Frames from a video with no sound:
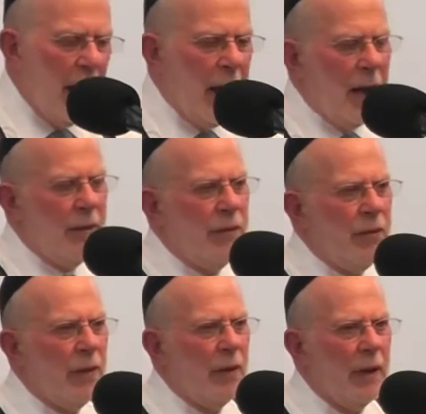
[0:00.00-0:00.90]
And
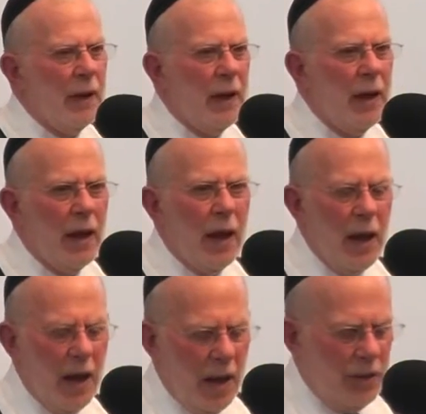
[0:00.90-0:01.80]

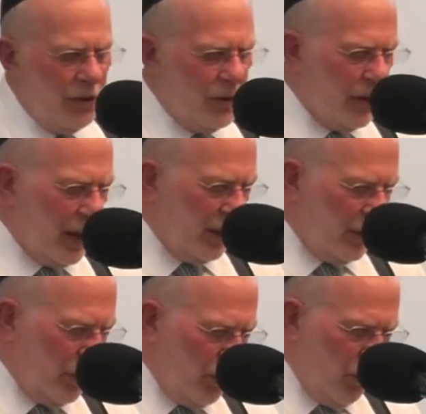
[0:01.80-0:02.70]
I'd just like
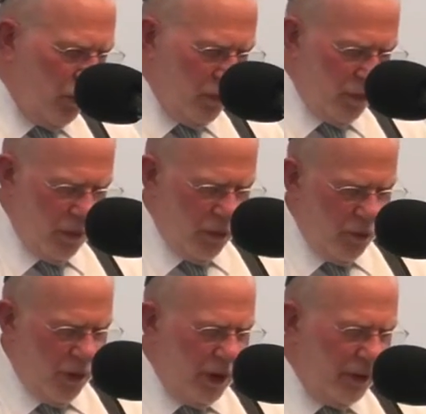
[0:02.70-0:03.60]
to
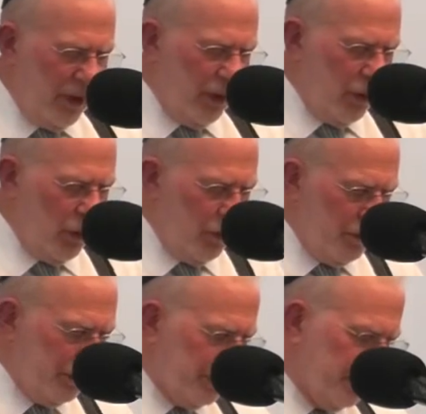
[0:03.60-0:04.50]
read to you
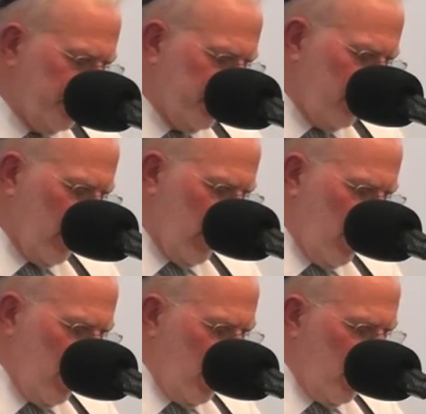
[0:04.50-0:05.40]

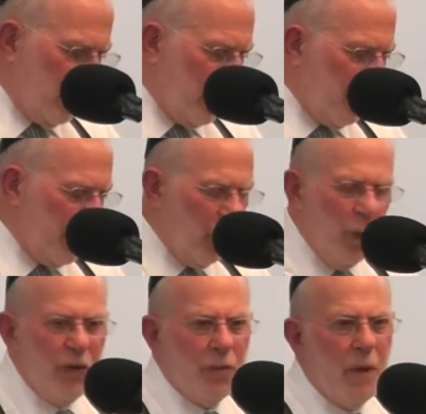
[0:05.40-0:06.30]
something
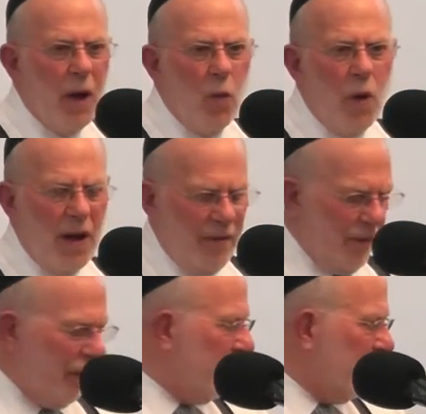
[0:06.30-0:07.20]
which my
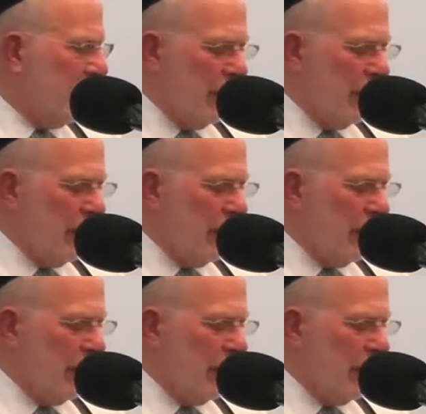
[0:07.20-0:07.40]
wife